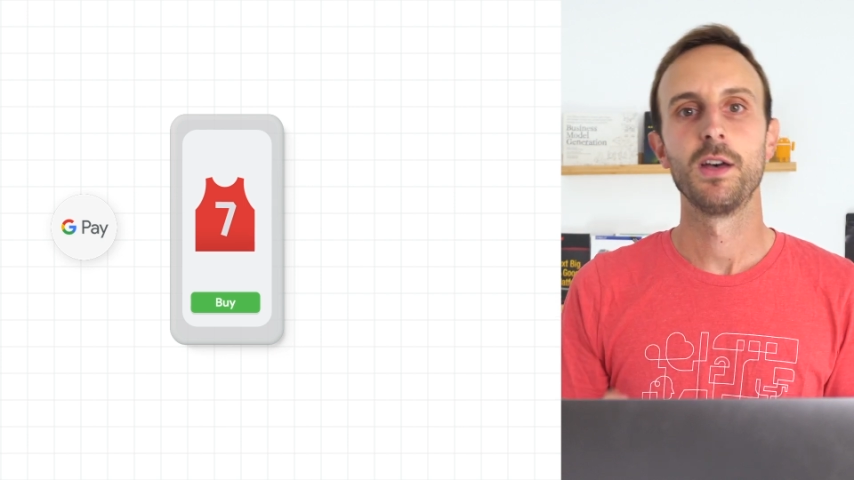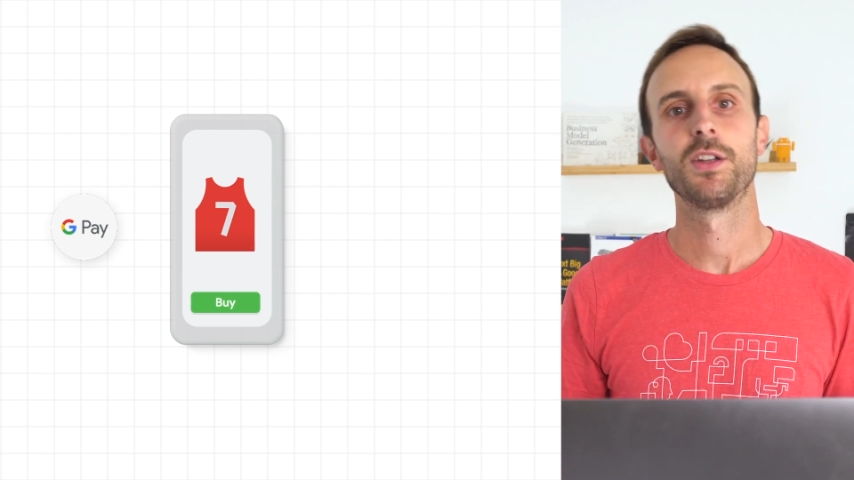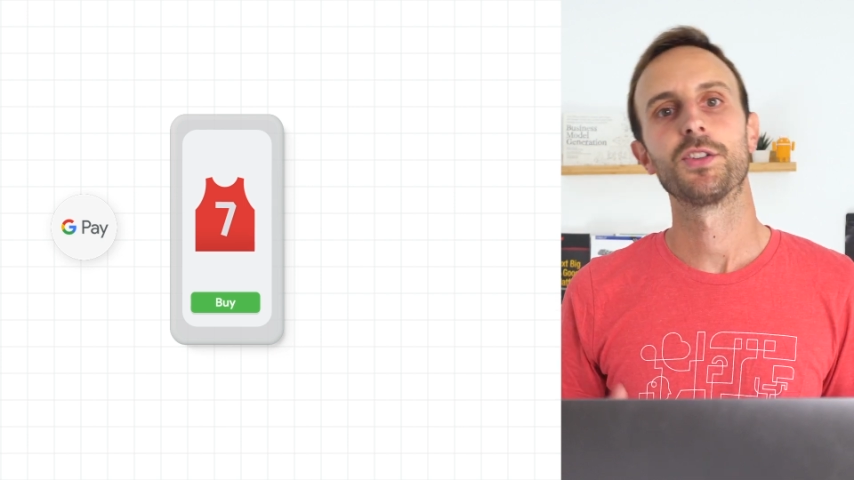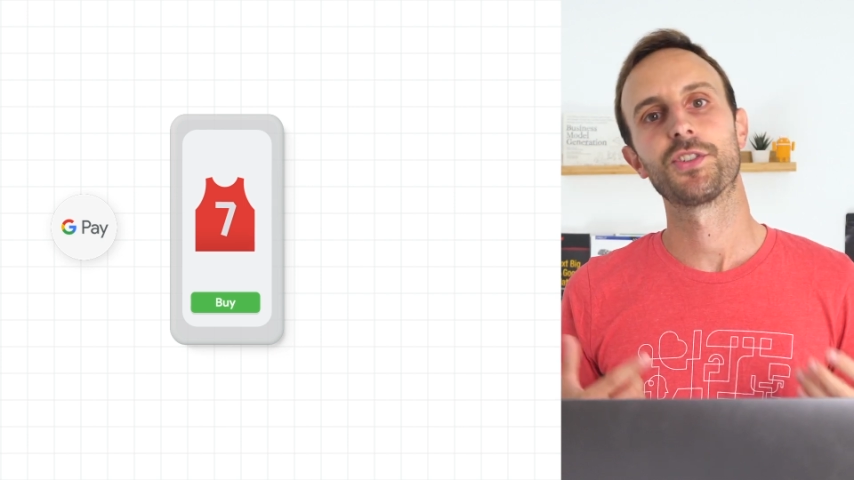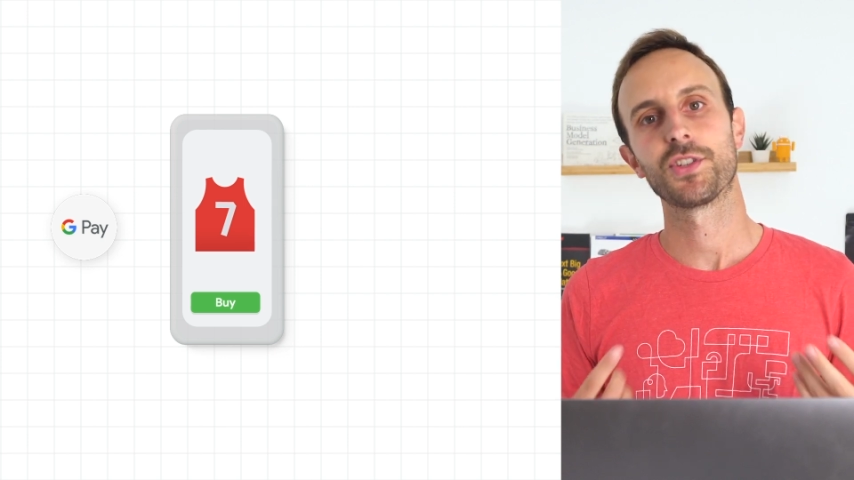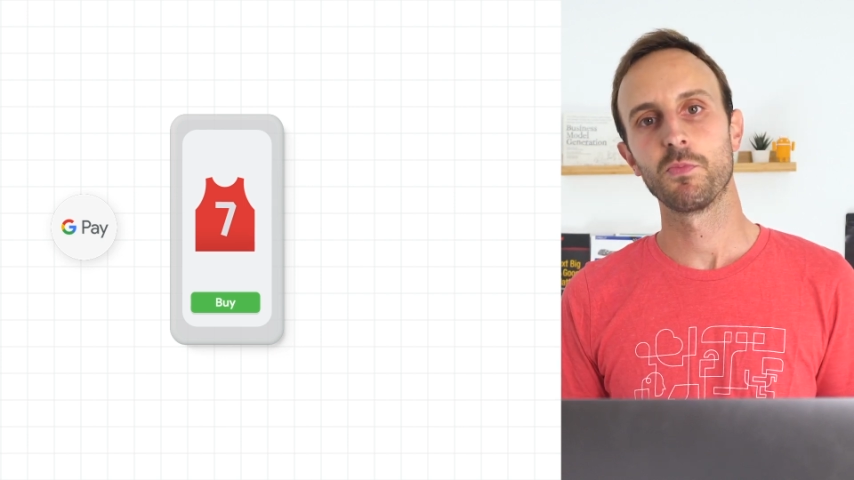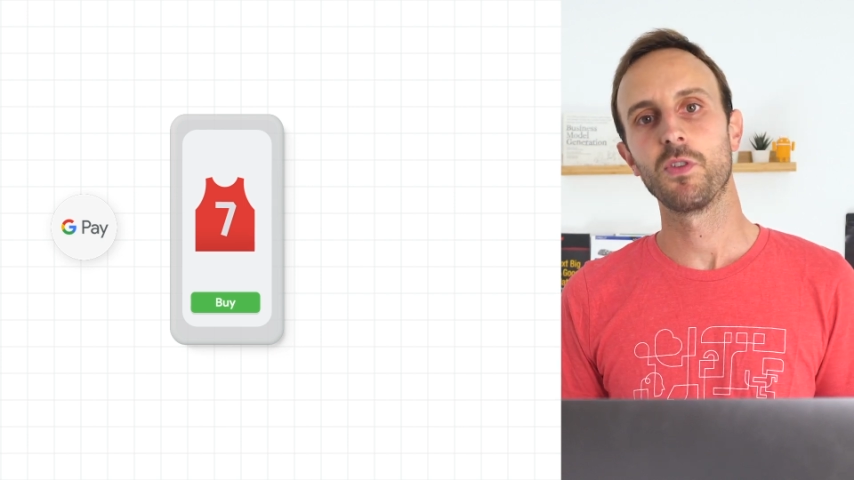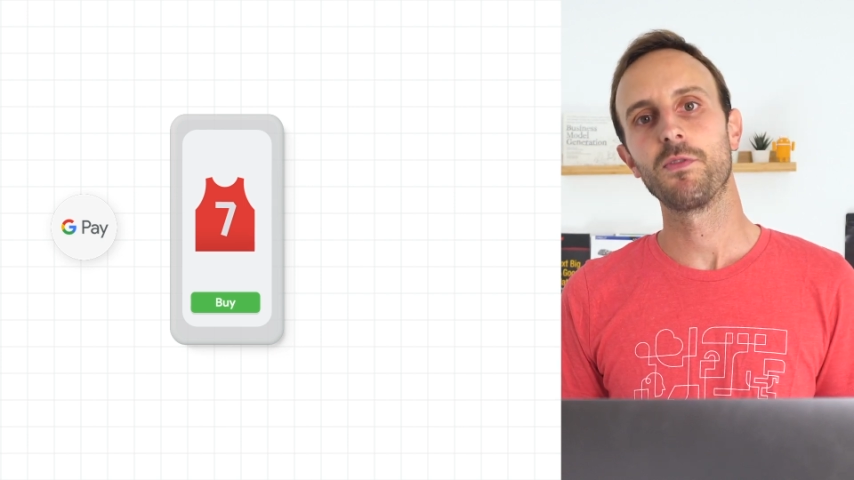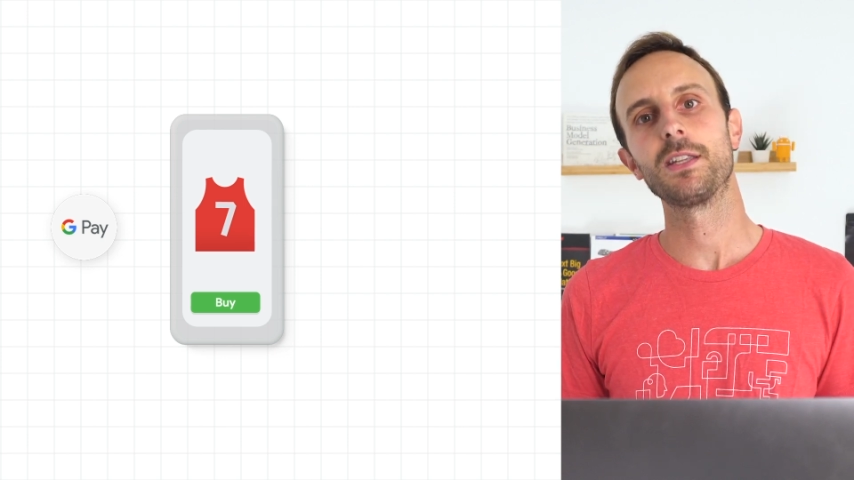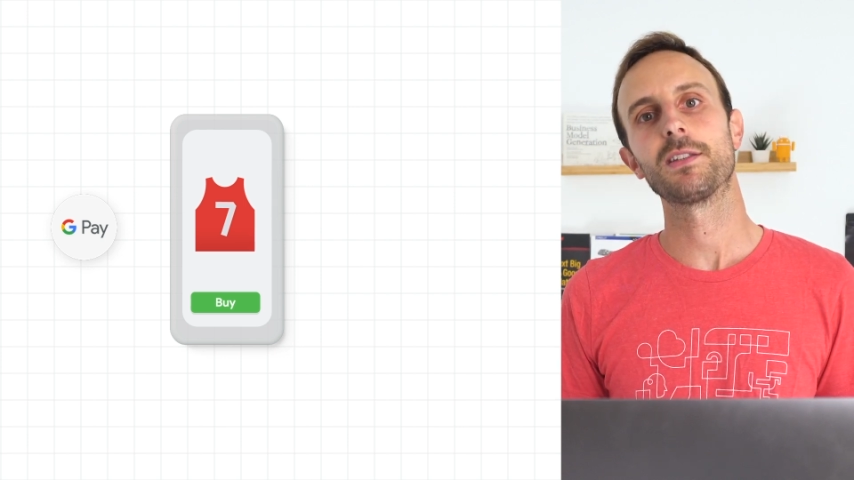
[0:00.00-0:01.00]
such as
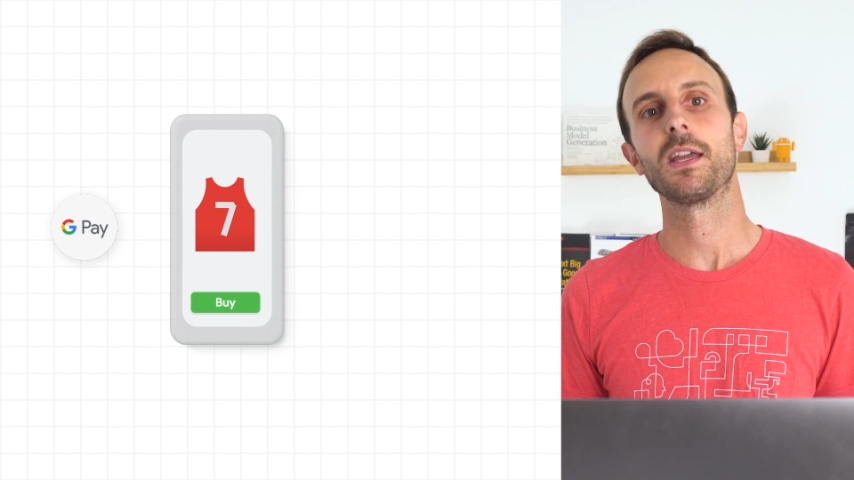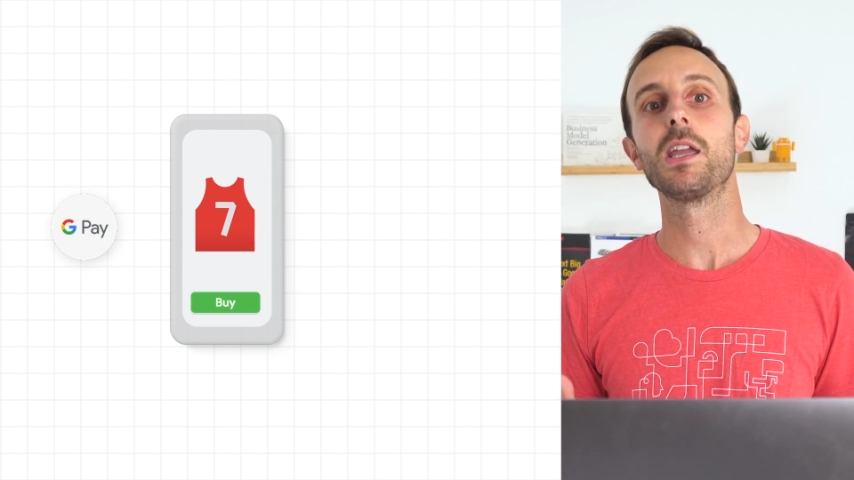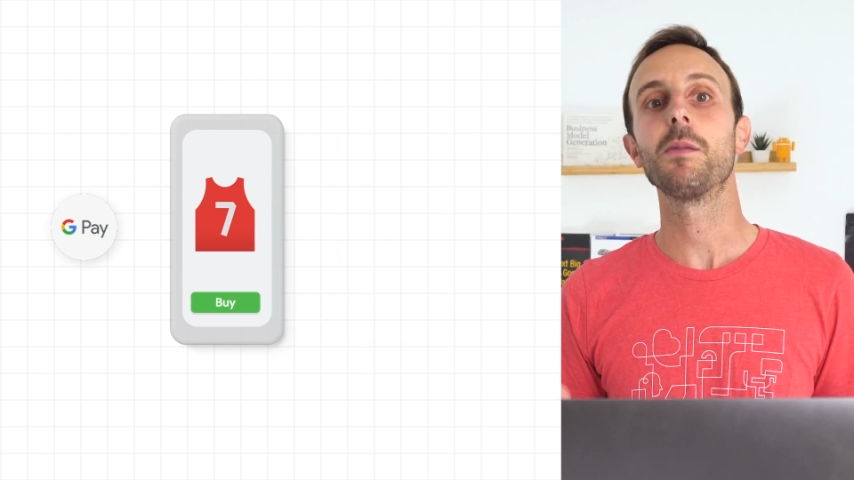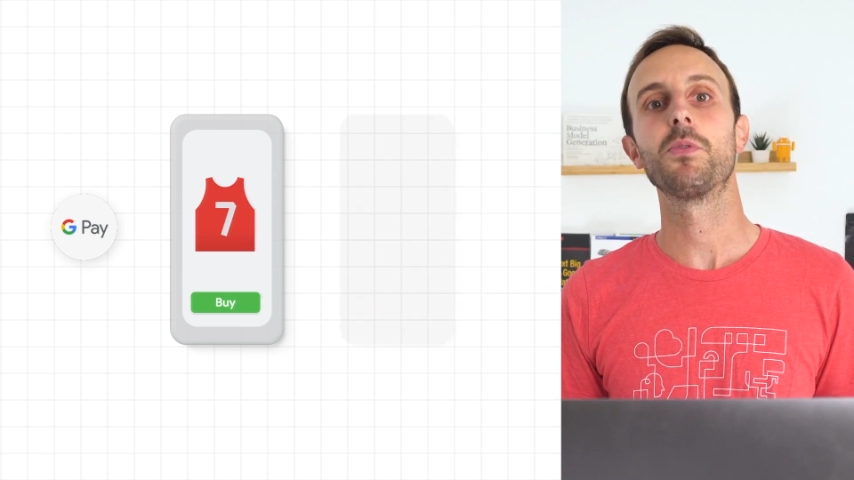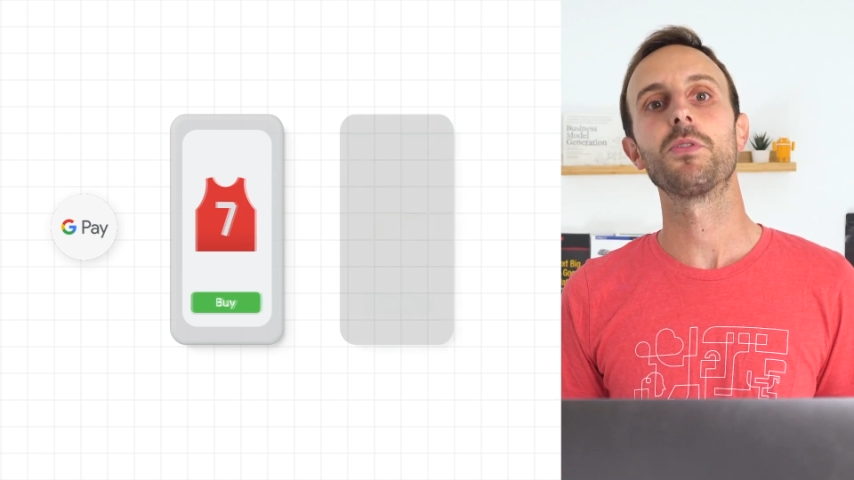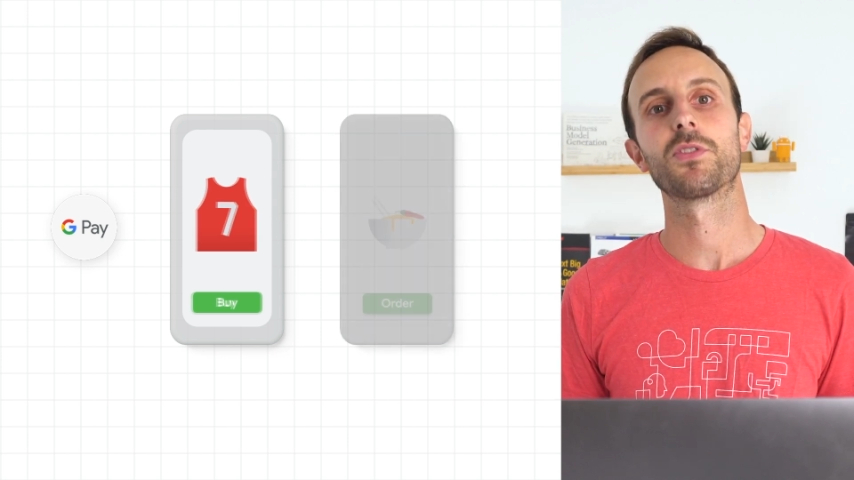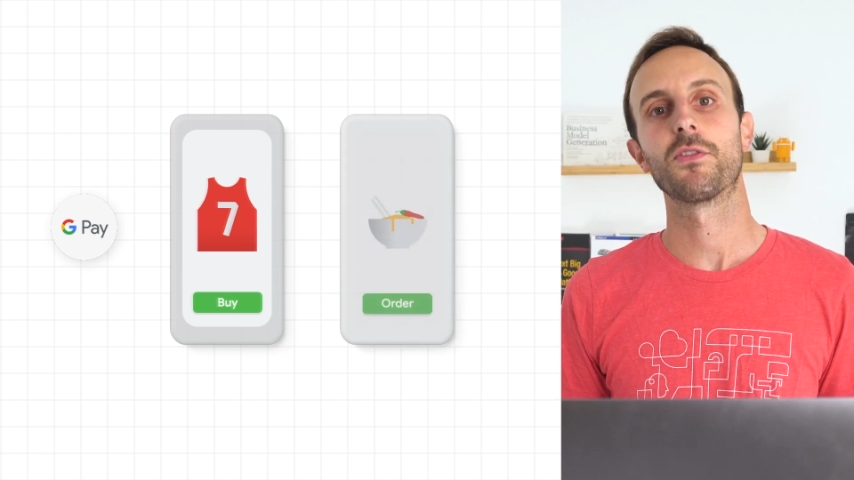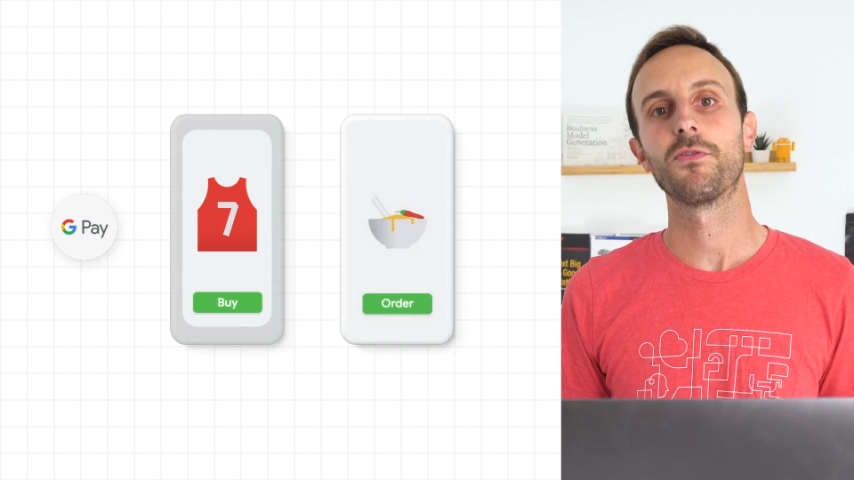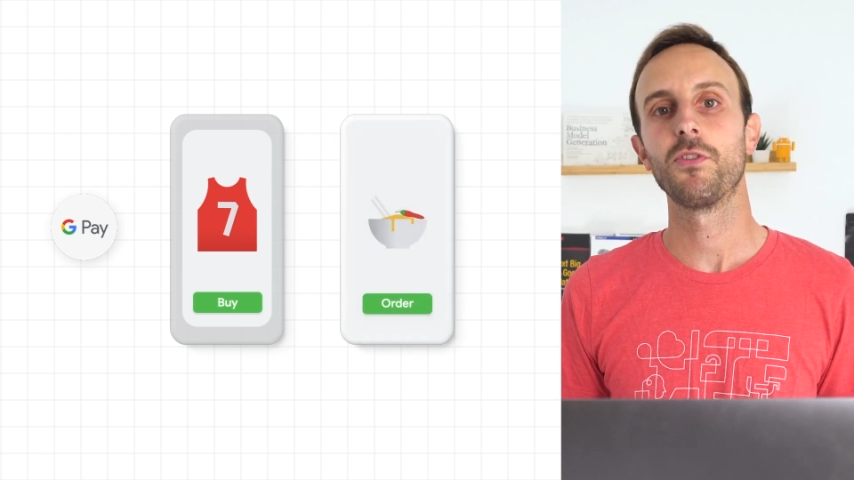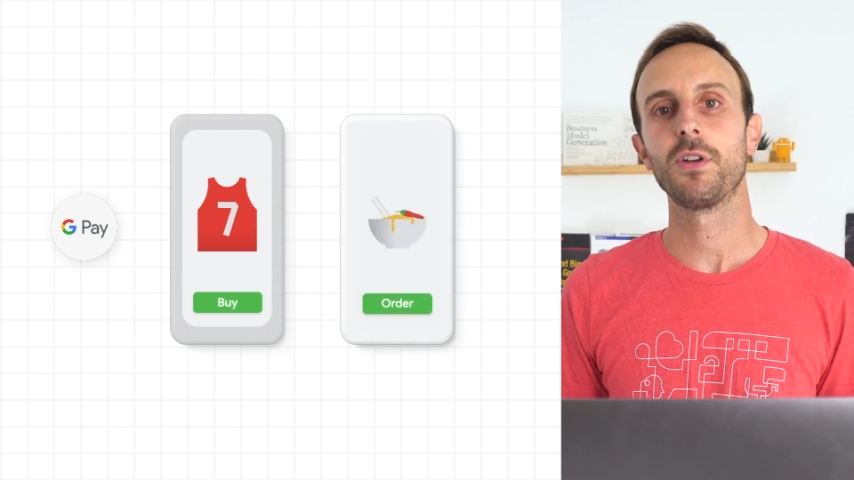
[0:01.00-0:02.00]
movies, ebooks, or
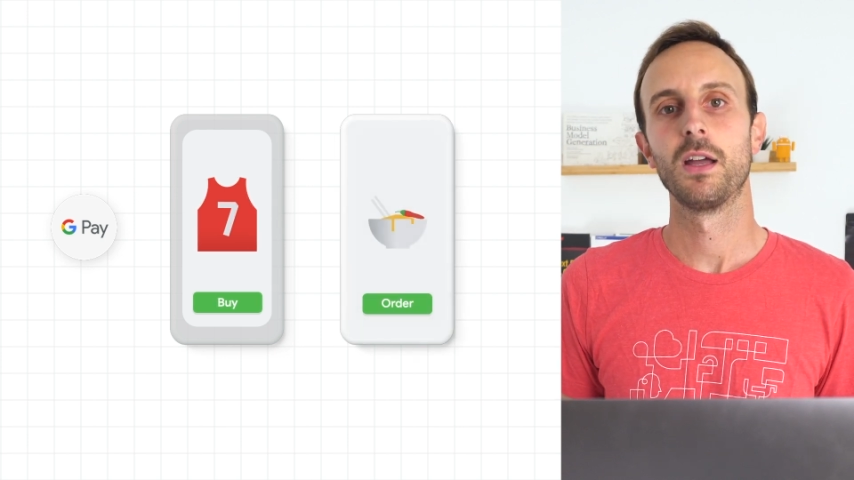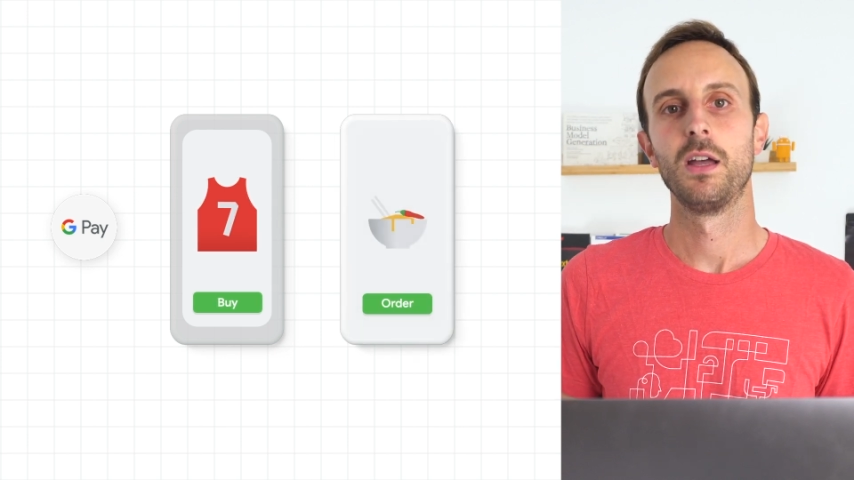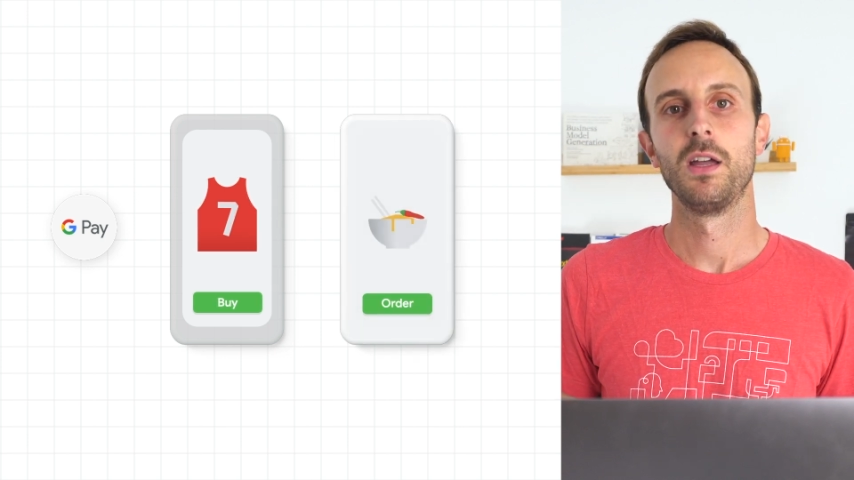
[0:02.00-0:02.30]
food,